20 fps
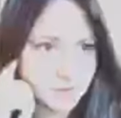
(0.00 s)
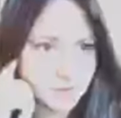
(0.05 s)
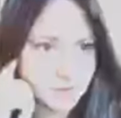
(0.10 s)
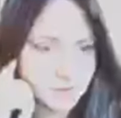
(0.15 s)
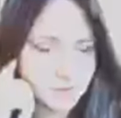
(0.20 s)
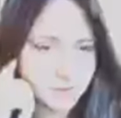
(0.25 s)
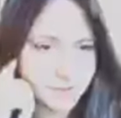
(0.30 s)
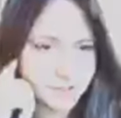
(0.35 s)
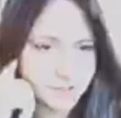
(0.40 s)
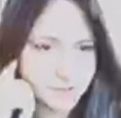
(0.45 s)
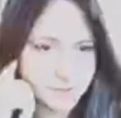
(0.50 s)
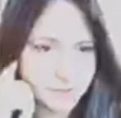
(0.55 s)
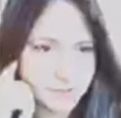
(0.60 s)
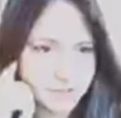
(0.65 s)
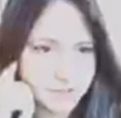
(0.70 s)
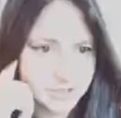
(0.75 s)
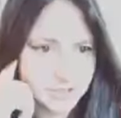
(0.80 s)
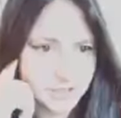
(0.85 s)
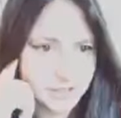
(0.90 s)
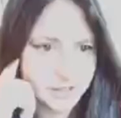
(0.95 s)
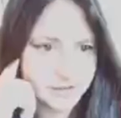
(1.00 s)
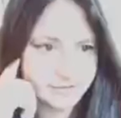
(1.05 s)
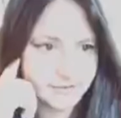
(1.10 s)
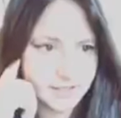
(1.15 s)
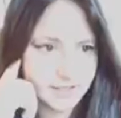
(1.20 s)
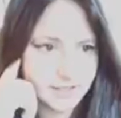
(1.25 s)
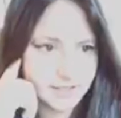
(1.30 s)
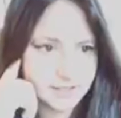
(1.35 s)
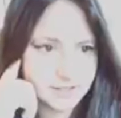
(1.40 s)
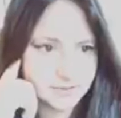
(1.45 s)
Which one shall I
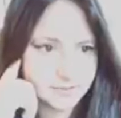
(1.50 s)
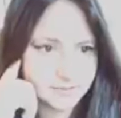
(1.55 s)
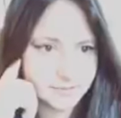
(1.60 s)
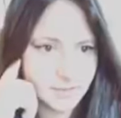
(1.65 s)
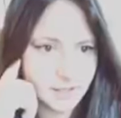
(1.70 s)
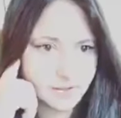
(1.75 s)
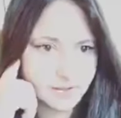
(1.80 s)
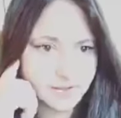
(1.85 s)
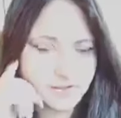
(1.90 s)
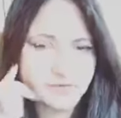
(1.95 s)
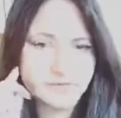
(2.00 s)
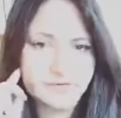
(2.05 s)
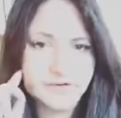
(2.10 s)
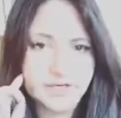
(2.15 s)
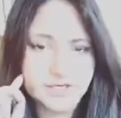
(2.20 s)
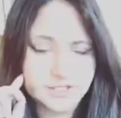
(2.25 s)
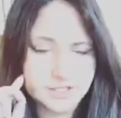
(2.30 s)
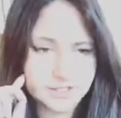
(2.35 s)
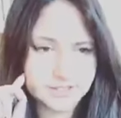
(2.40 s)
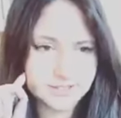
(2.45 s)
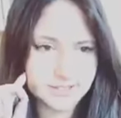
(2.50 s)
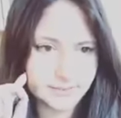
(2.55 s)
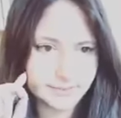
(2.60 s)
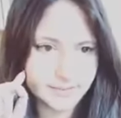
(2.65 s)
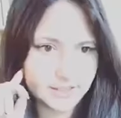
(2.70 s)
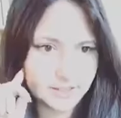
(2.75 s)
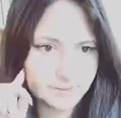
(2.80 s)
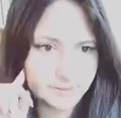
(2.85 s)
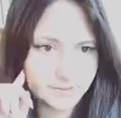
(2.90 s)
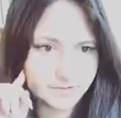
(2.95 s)
read? I'm going to read you
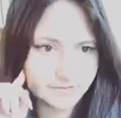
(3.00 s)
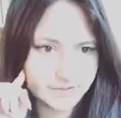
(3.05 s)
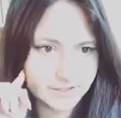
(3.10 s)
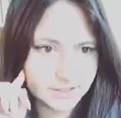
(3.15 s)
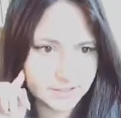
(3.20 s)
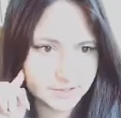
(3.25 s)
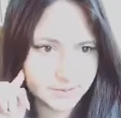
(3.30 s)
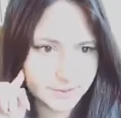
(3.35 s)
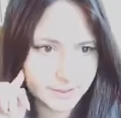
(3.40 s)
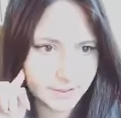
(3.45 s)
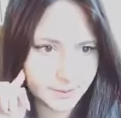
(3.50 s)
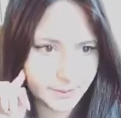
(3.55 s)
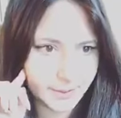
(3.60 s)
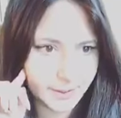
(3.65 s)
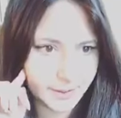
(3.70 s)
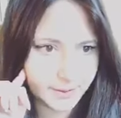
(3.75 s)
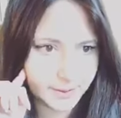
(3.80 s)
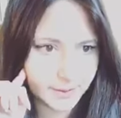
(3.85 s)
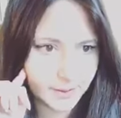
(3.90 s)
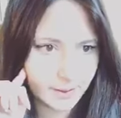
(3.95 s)
something. Let me read you a quote.